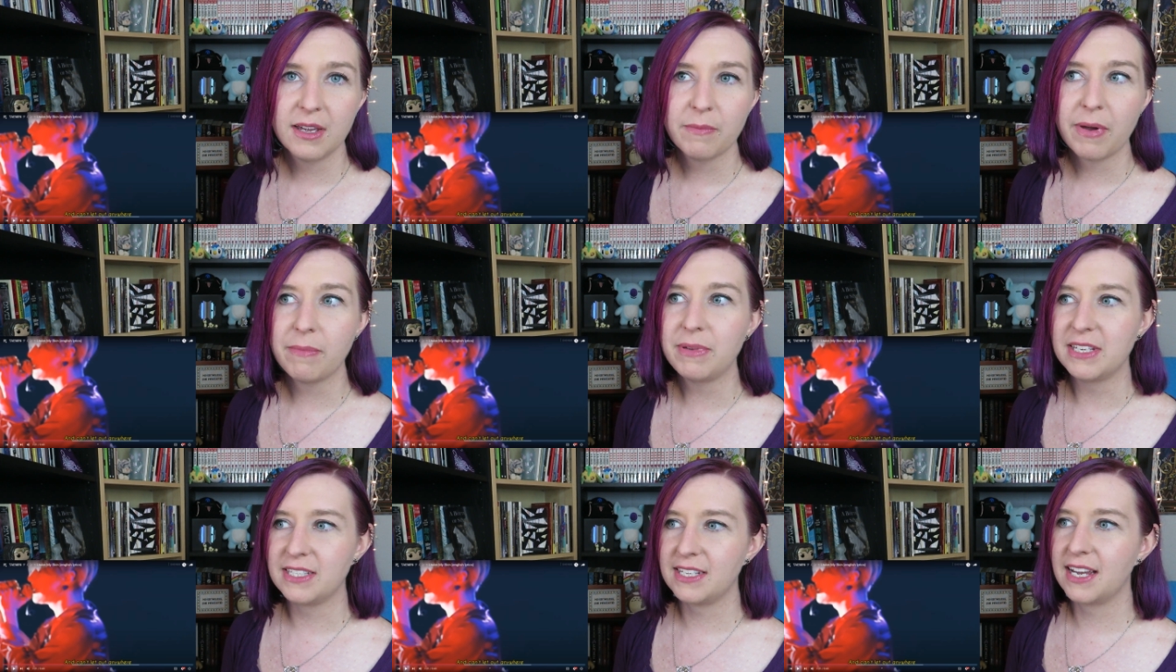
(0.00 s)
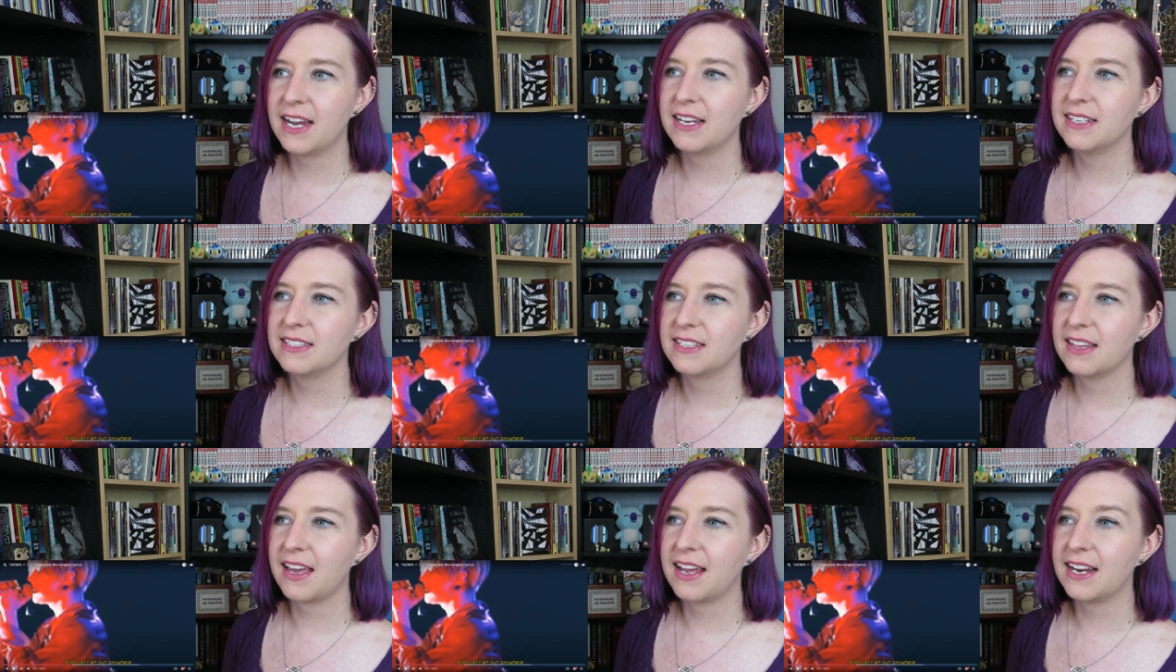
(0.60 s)
A B T
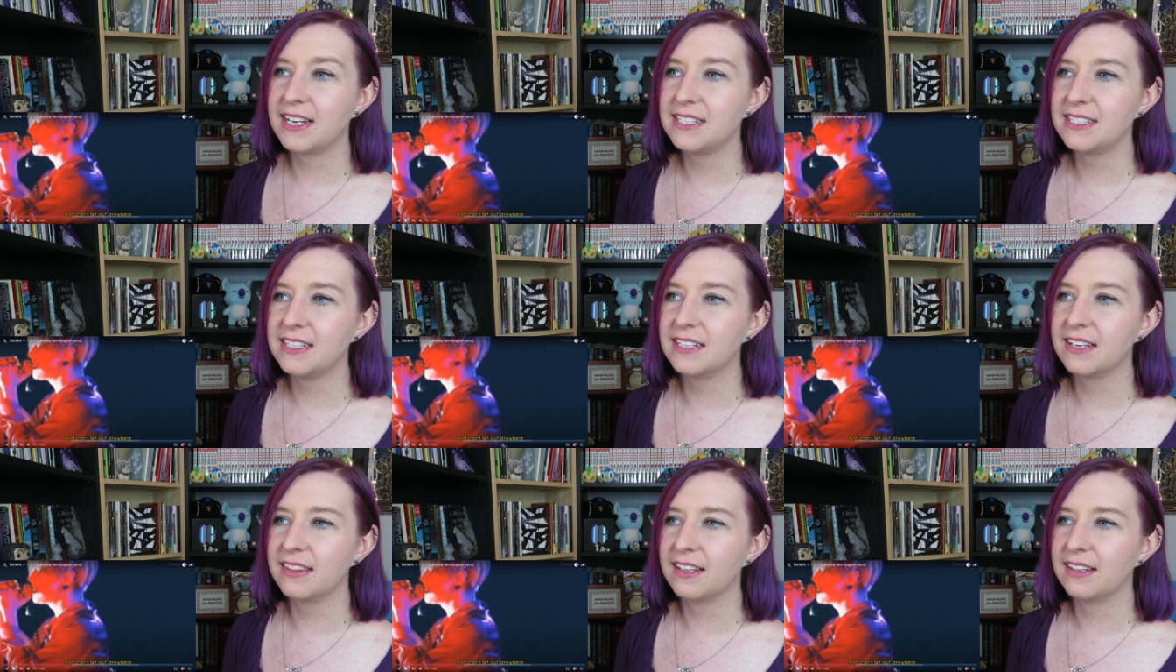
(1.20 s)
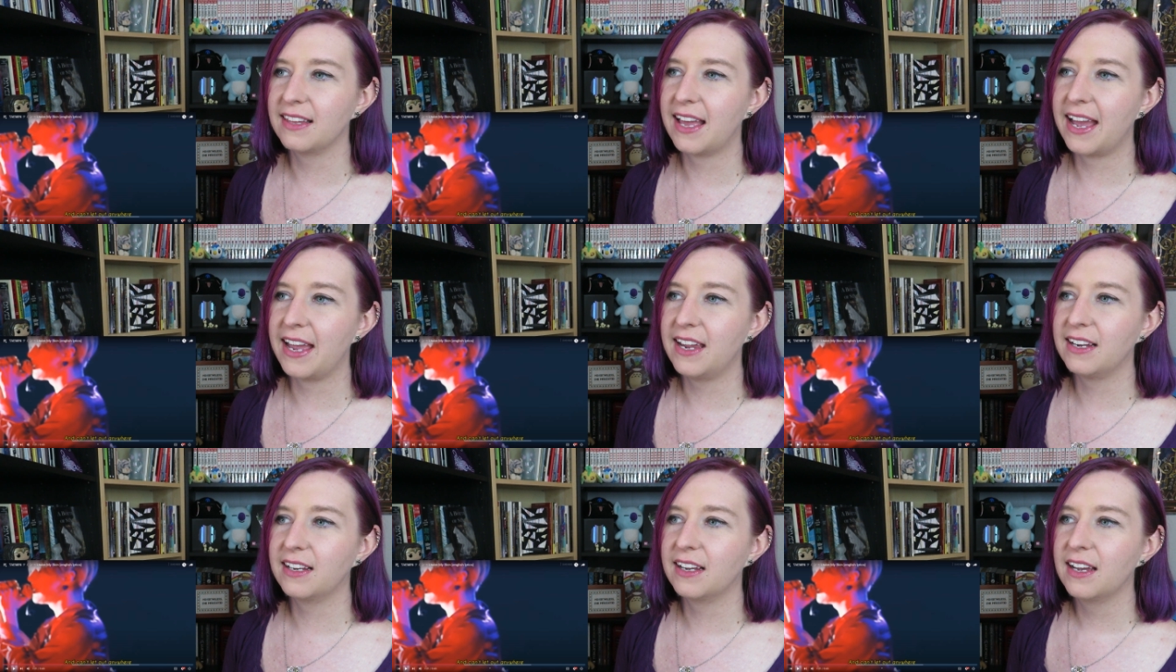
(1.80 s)
S. That idea that
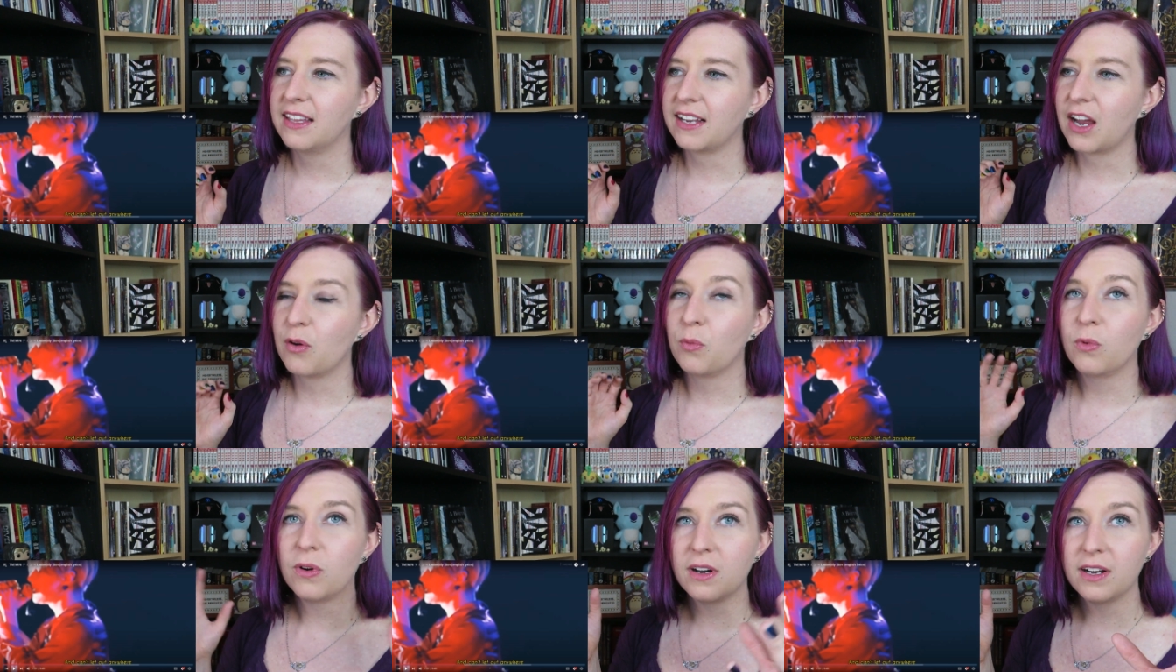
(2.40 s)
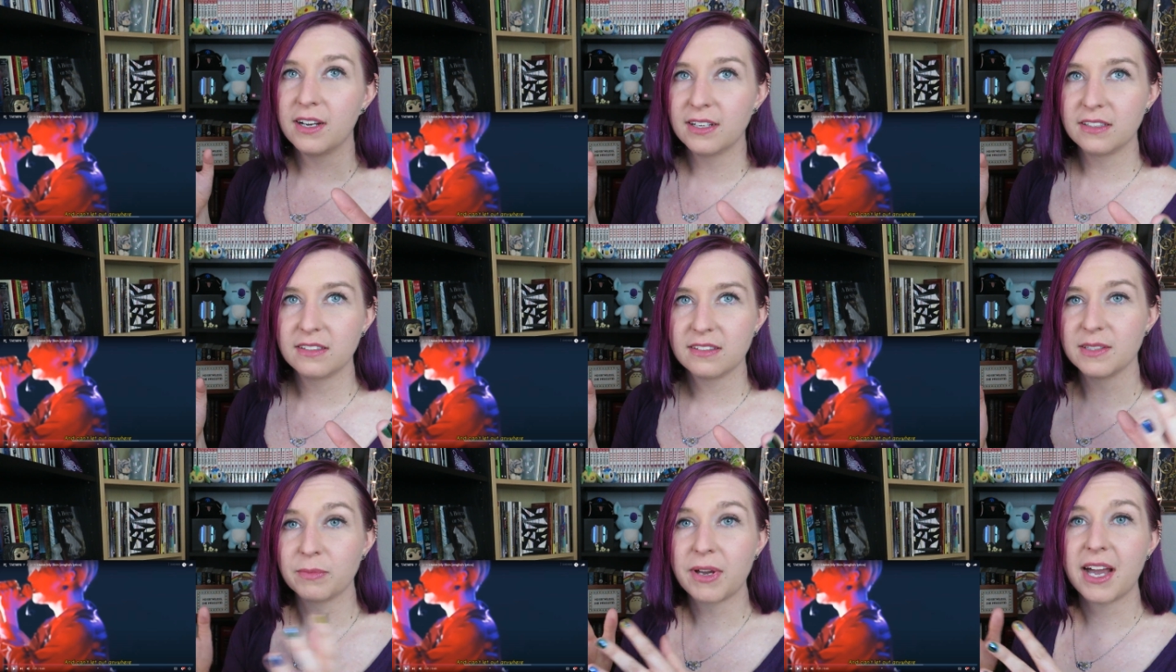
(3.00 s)
like, like I want
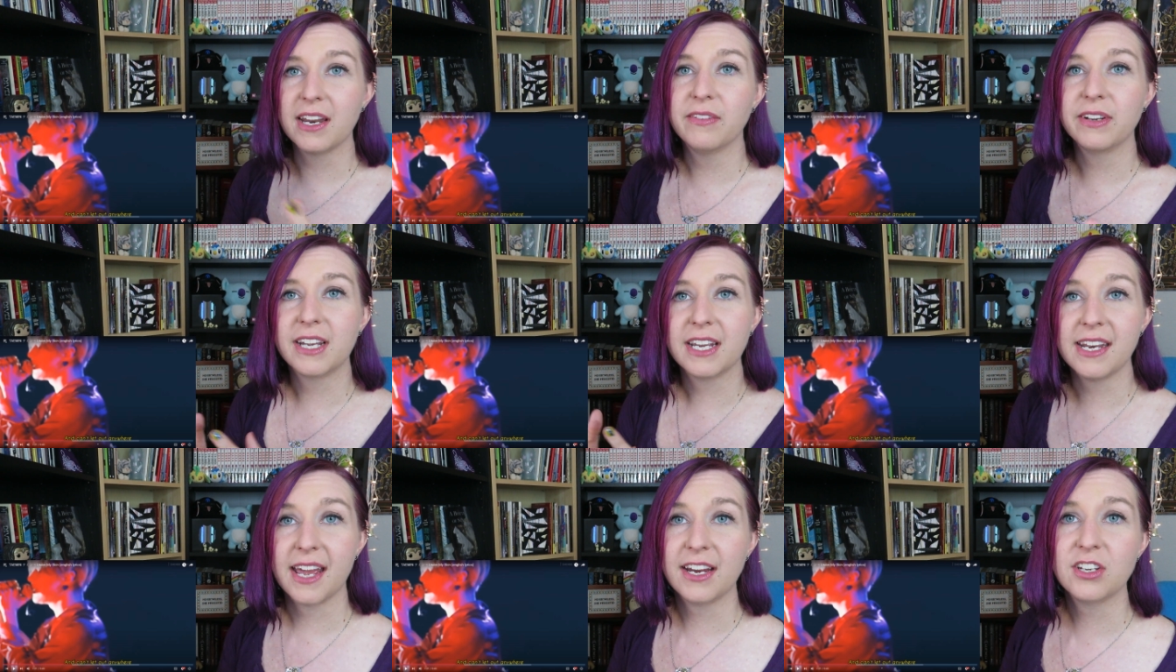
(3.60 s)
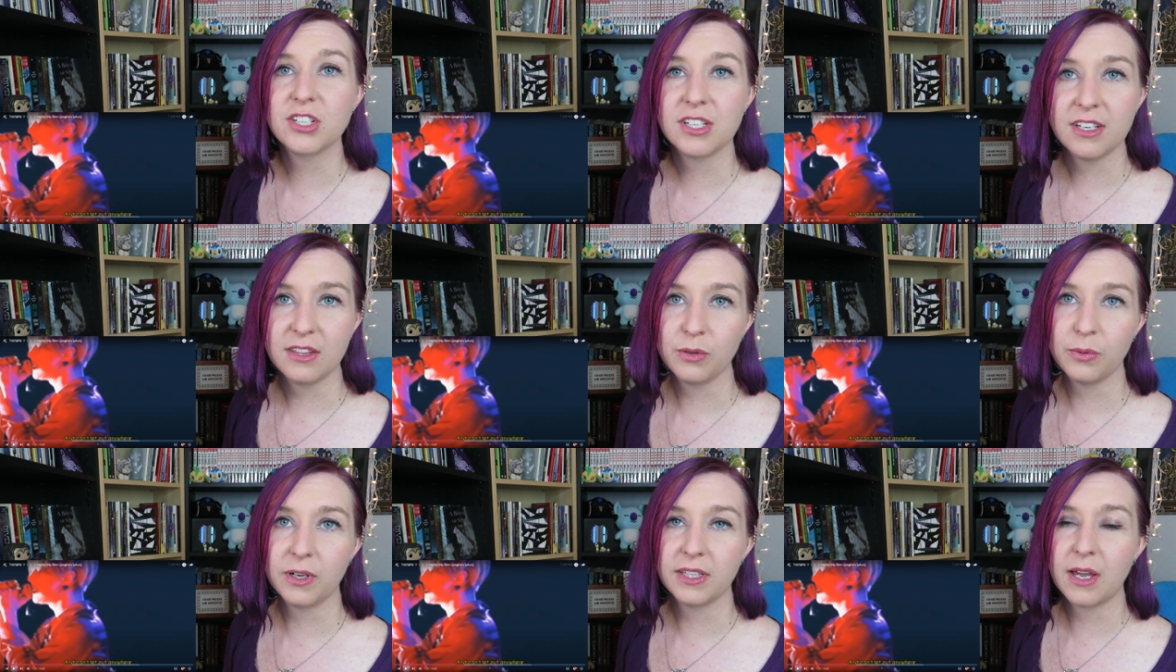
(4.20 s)
some kind of a connection in
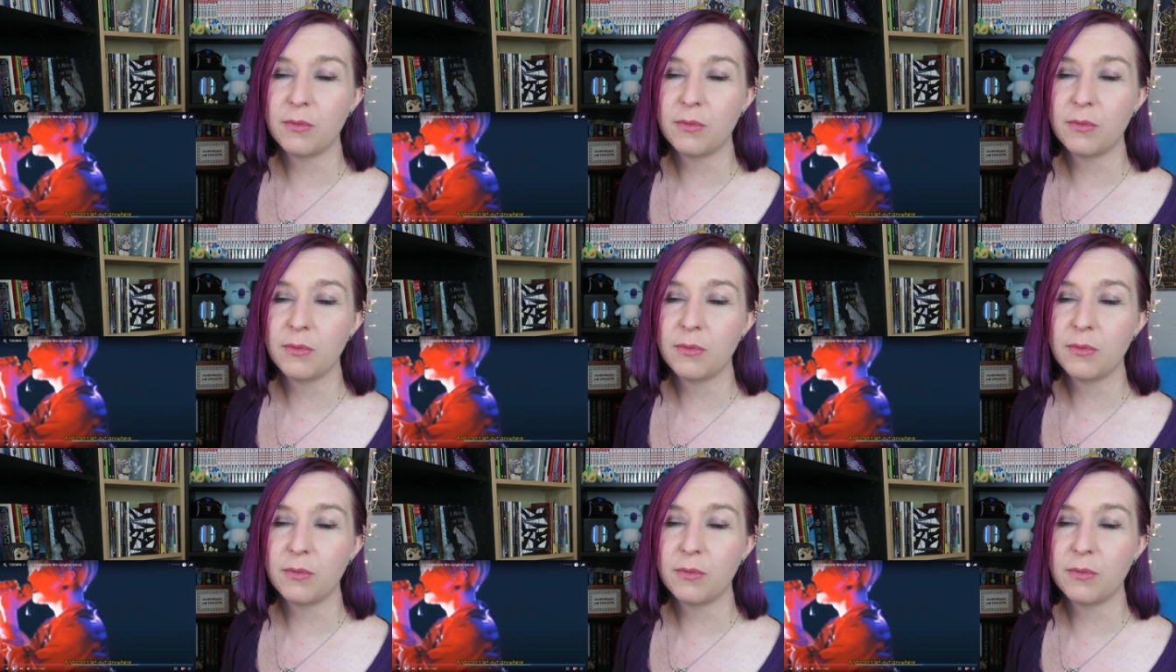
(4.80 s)
the world.